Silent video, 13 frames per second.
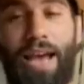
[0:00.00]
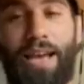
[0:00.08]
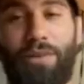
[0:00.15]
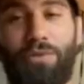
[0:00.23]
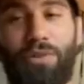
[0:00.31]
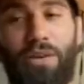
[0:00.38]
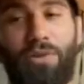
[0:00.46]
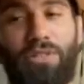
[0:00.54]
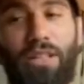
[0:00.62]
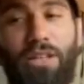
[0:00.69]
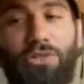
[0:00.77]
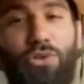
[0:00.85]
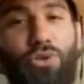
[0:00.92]
He was a
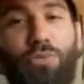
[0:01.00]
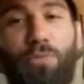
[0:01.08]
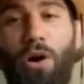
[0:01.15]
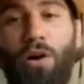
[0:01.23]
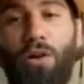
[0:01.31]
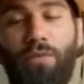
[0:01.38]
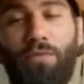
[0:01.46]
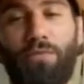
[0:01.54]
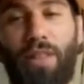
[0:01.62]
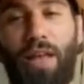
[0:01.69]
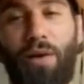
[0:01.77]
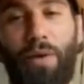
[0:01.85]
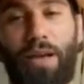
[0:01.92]
little too small for
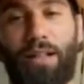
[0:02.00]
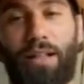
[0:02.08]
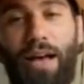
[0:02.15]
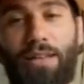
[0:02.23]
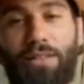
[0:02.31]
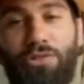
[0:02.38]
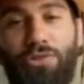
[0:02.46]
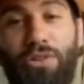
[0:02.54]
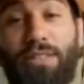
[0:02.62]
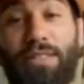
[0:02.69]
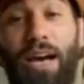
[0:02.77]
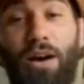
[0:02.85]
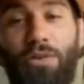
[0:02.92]
that weight class. You could
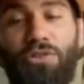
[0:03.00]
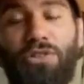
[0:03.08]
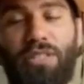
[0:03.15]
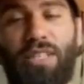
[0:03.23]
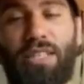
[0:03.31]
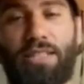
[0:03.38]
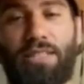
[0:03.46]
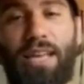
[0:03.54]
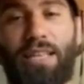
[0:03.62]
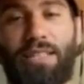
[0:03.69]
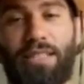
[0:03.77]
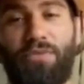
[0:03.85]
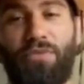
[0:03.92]
tell. You could see the
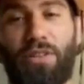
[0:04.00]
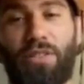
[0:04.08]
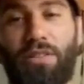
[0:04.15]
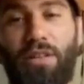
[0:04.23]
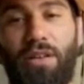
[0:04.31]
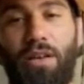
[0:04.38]
size difference.